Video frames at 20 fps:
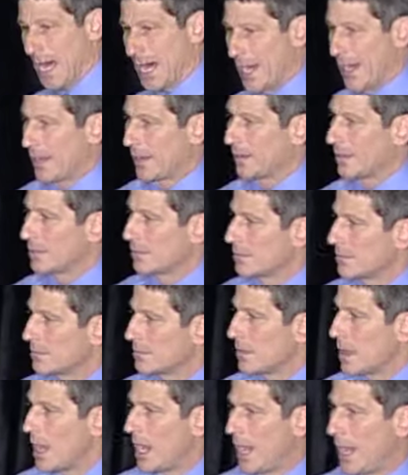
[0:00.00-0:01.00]
lie,
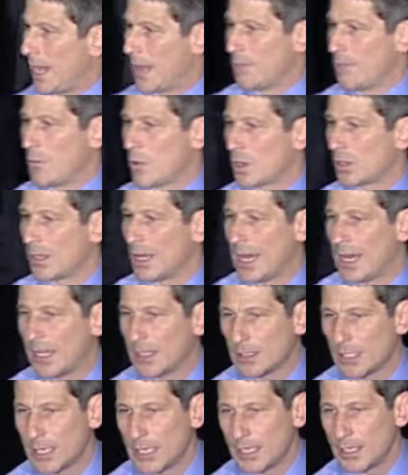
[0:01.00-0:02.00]
I am more
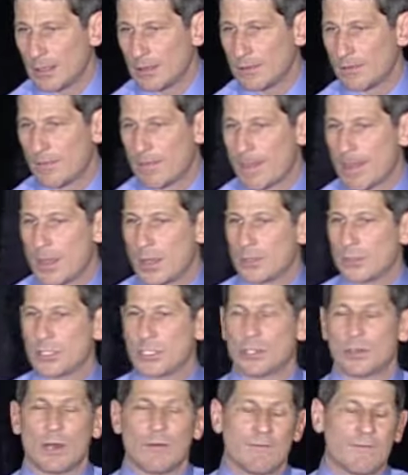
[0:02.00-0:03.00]
likely
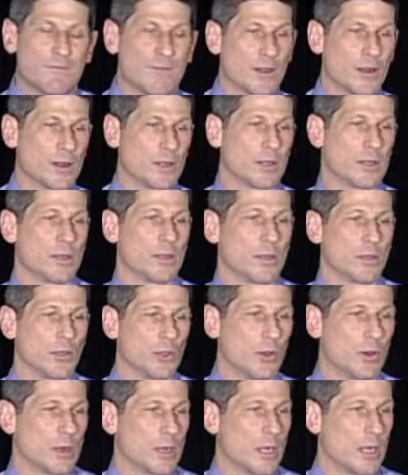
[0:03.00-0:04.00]
to avert
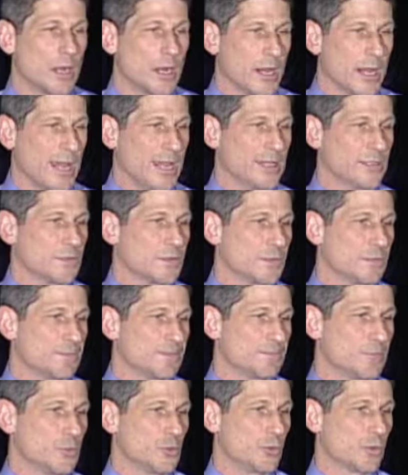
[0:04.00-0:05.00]
your gaze.
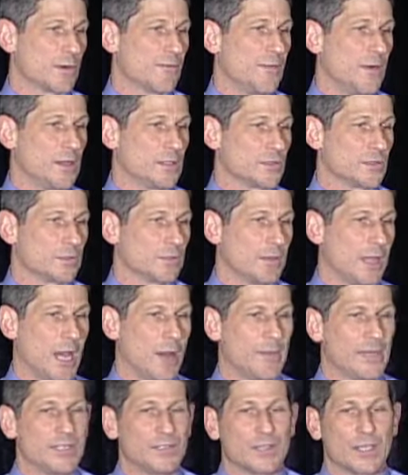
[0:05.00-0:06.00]
True or false?
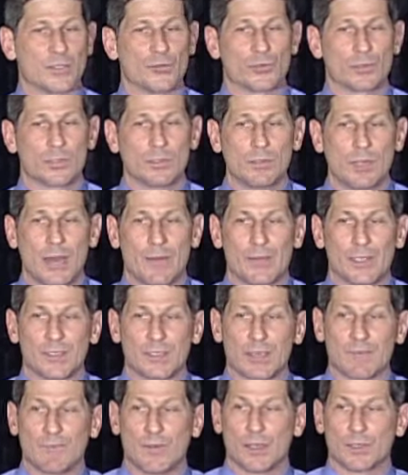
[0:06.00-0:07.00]
How many say true? How
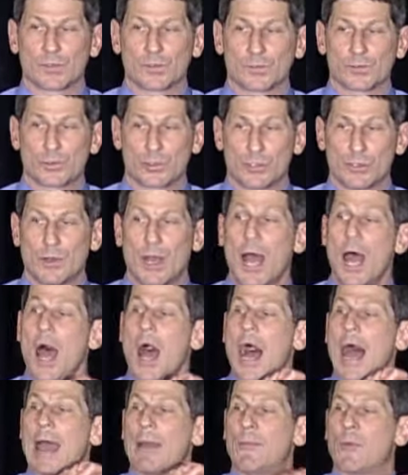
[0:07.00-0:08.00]
many say false? True.
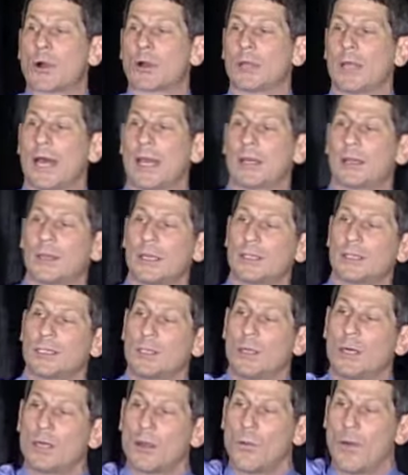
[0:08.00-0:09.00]
I am more likely
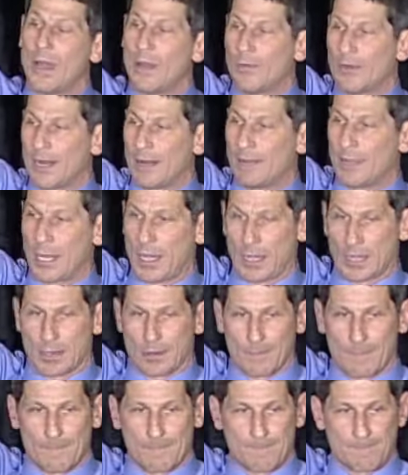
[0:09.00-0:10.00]
to look away when I'm
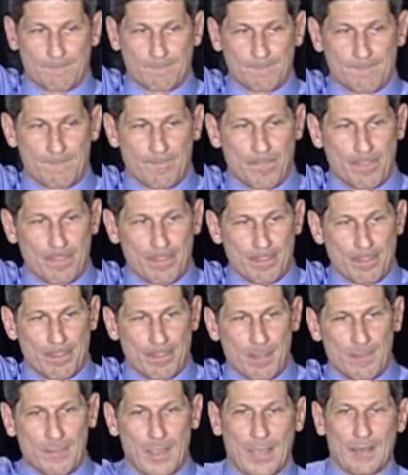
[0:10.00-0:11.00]
lying.
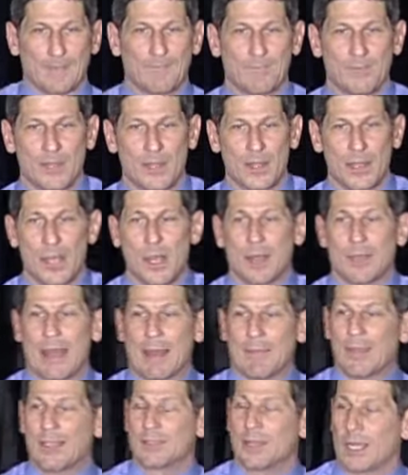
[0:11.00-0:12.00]
Okay.
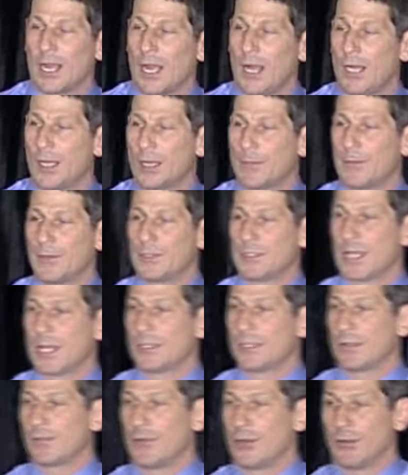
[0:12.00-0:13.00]
That means that
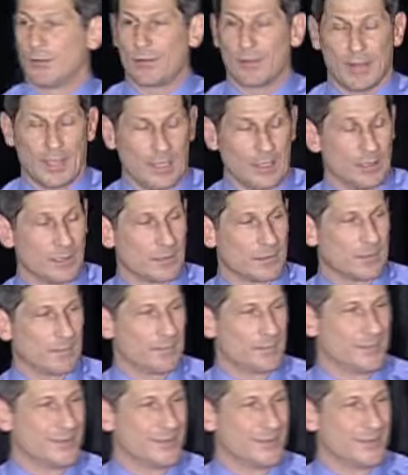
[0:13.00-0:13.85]
100% of you think